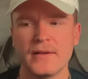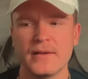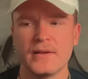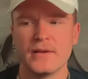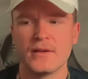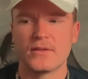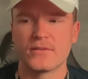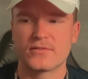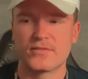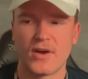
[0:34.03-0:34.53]

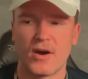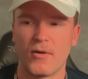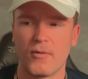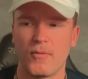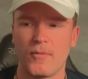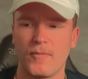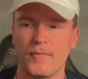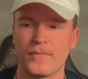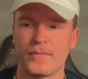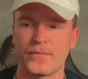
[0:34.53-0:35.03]

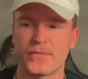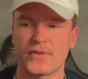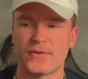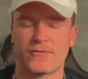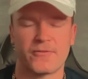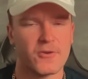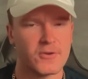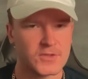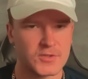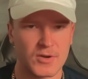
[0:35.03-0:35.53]
So
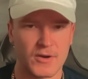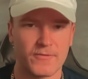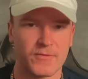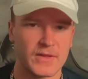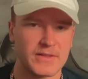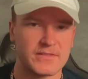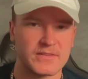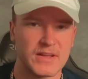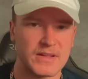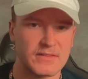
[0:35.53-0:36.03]
first off,
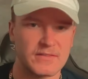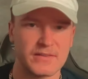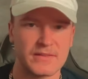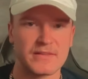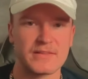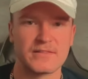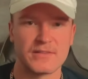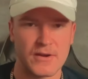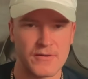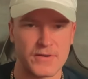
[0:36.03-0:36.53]
let's get to
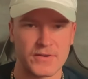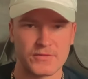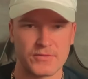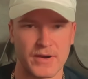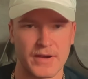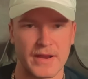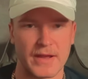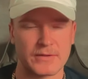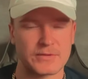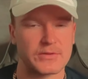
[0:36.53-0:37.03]
the series
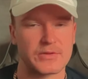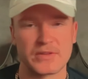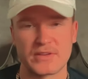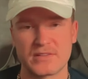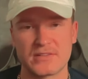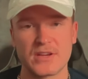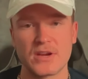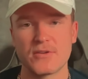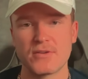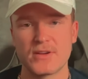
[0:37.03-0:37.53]
right now. So the
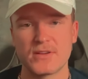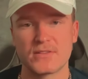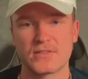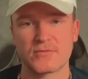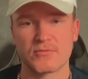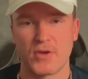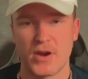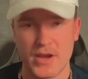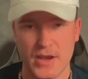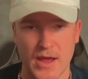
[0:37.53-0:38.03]
series
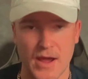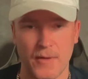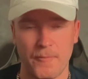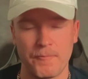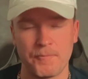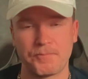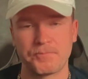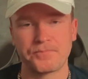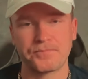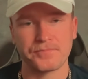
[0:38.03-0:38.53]
right now
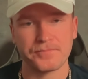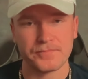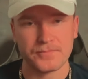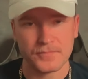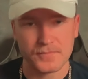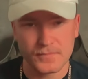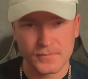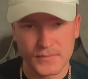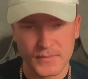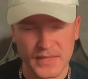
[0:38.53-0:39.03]

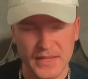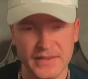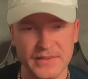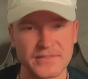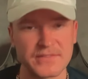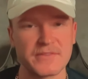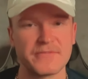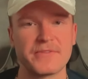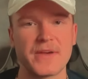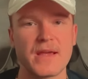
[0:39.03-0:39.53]

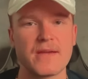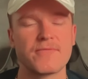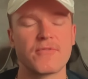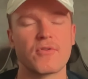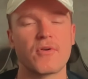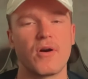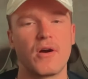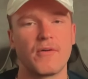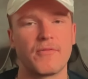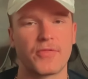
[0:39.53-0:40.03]
is in
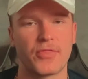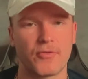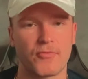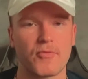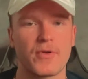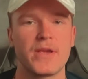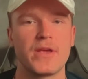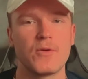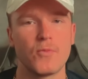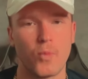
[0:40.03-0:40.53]
favor of
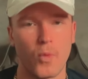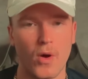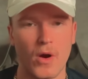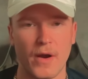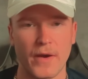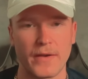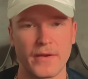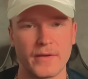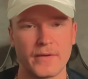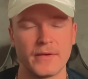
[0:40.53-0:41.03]
three
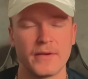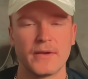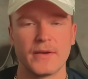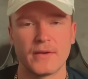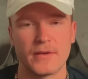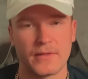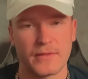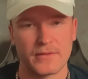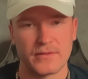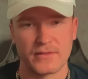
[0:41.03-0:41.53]
one.
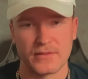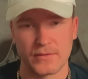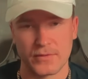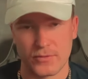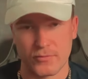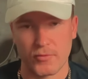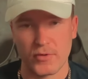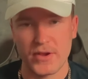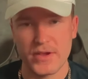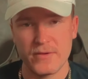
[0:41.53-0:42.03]

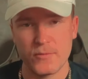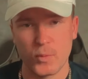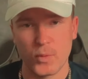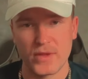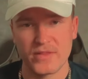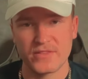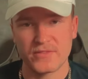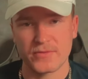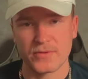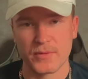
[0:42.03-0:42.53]
Three
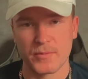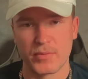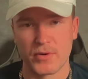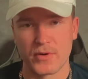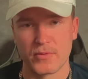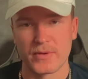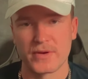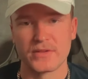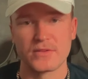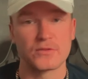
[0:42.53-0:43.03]
wins for the
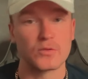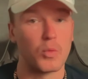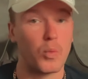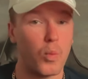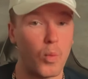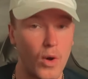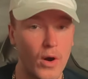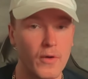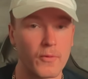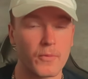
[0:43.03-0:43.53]
Bruins,
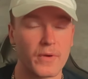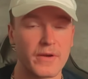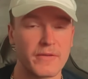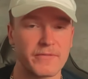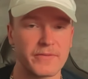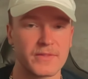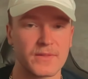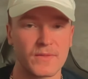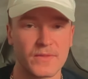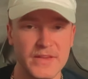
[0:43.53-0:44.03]
one win
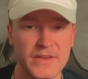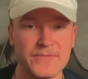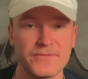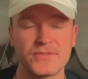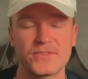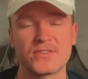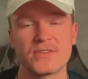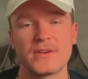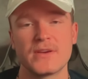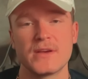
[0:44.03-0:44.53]
for the Leafs.